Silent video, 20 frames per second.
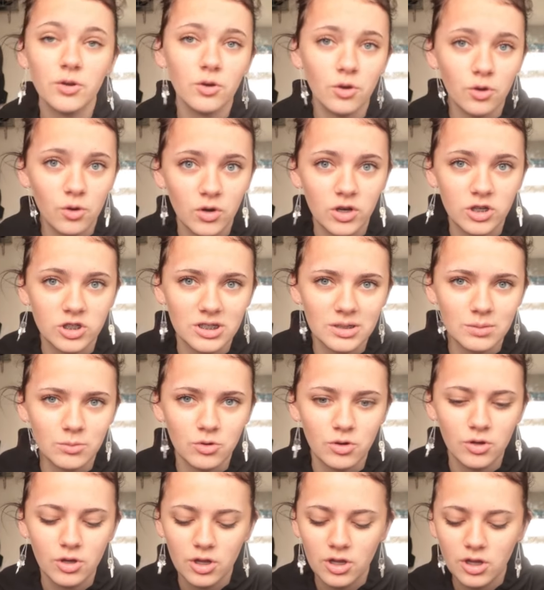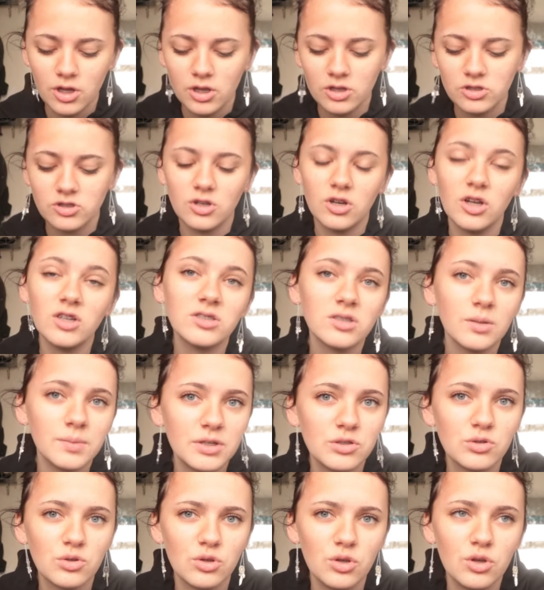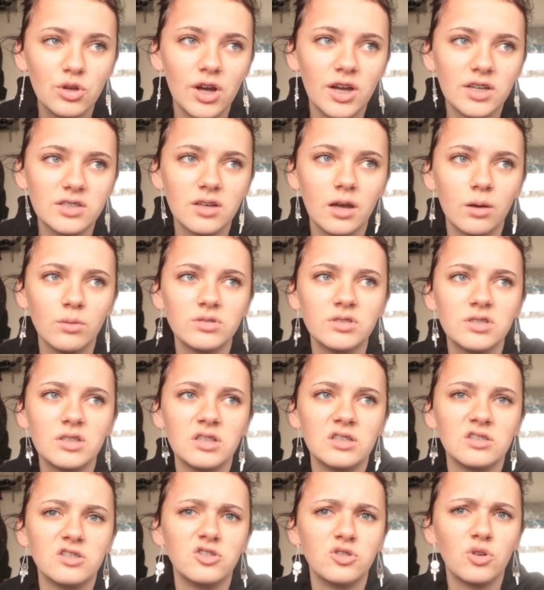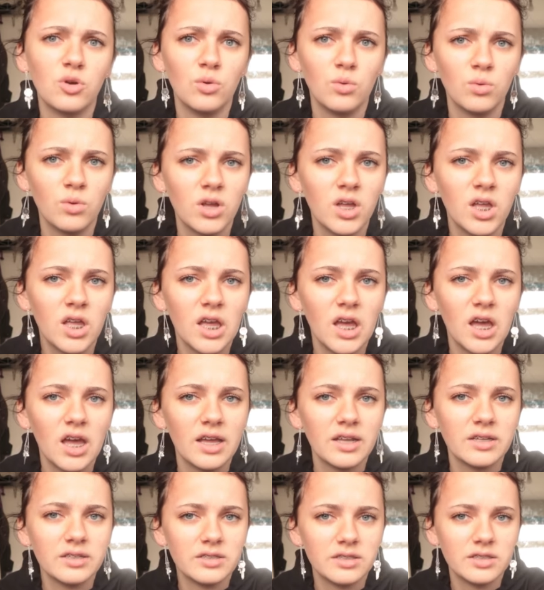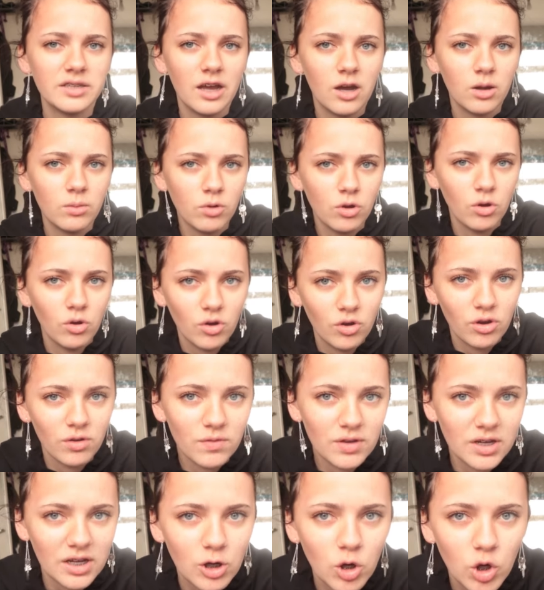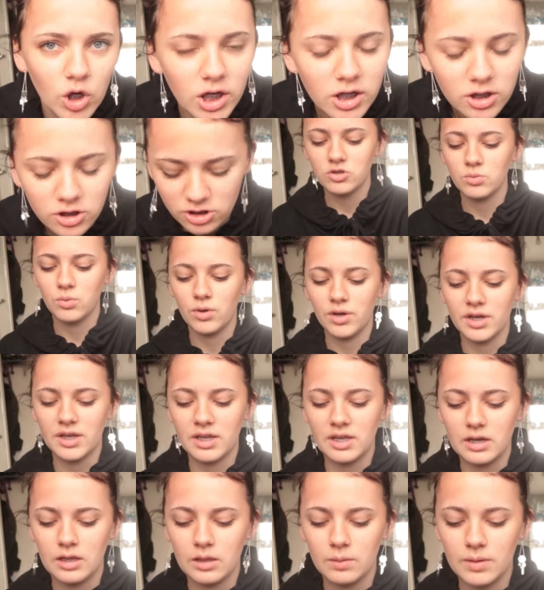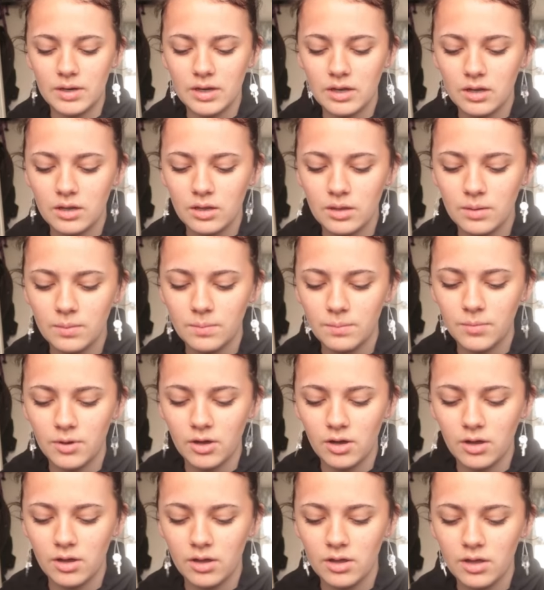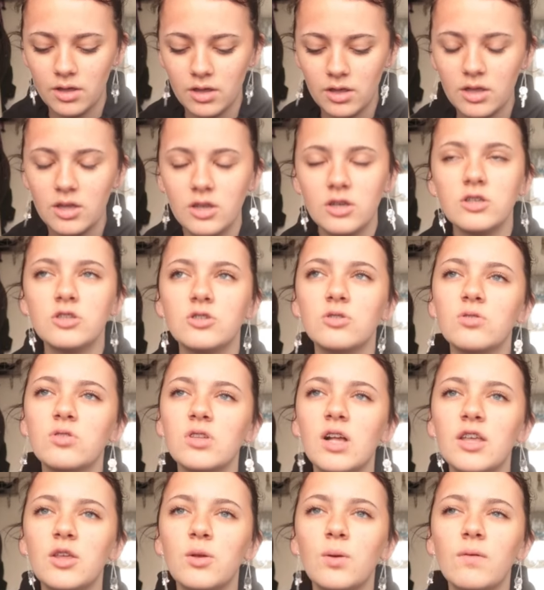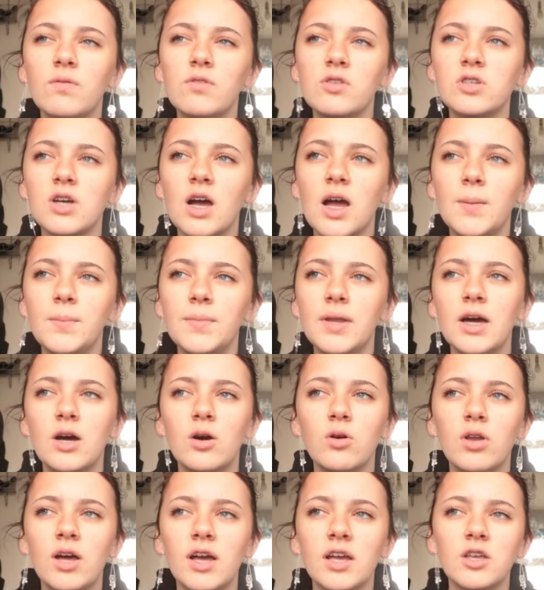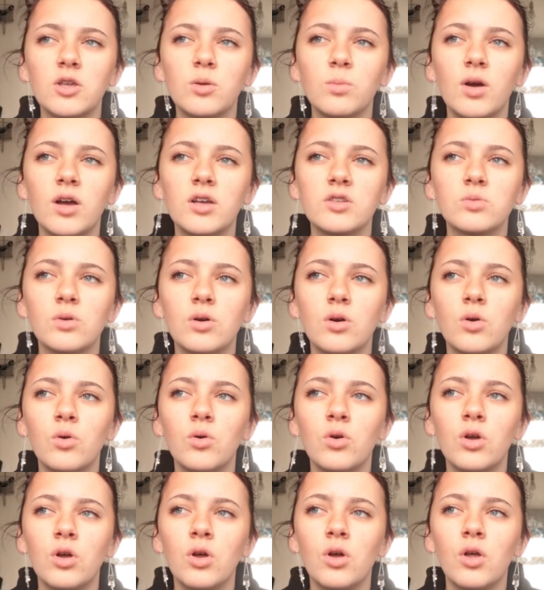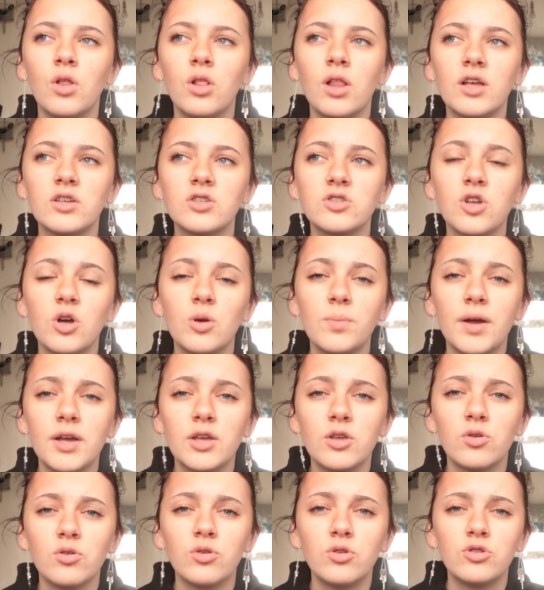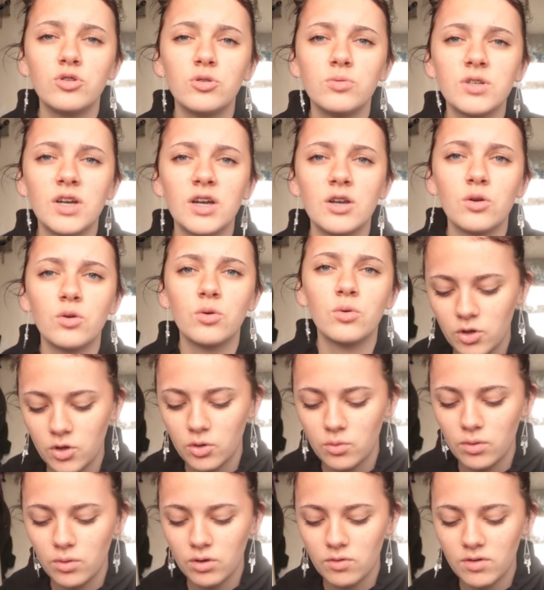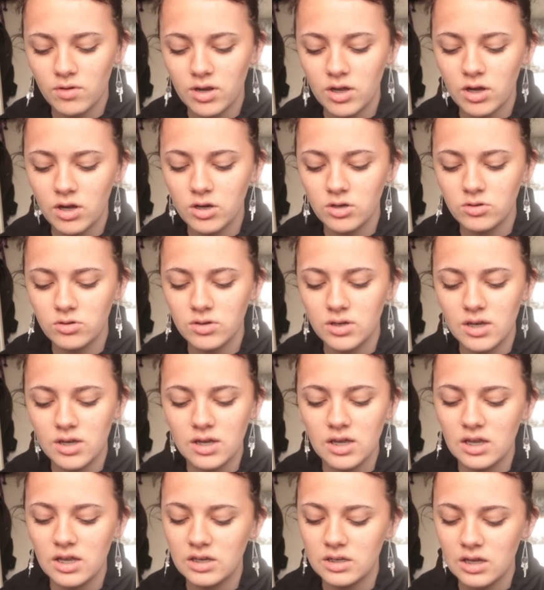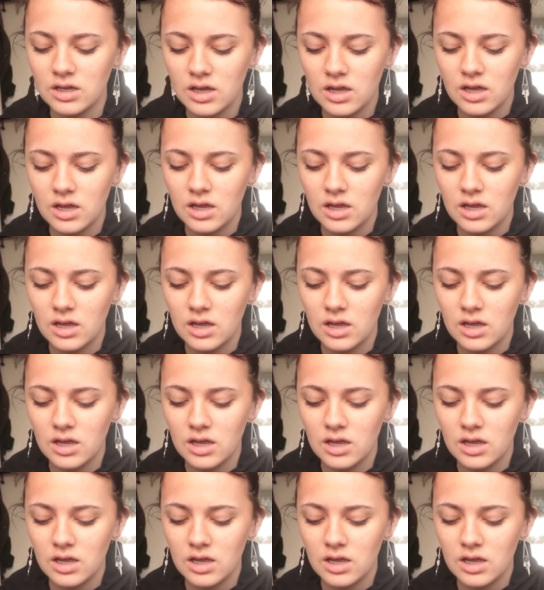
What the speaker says: I don't go to college anymore. So last time I saw you guys, I was still in school and now I'm no longer even in college. I'm just working at the minute. But she was like, you have the time now, like you might as well like start back your YouTube channel. You could work really hard on it and